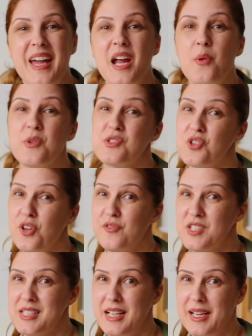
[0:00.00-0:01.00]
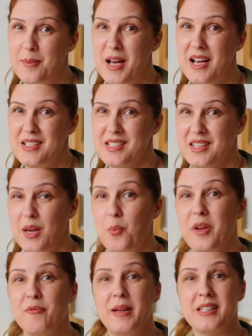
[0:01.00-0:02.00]
and our reserved psyllium husk that
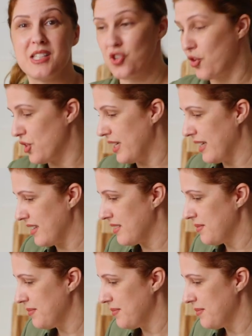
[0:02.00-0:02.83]
we've been soaking.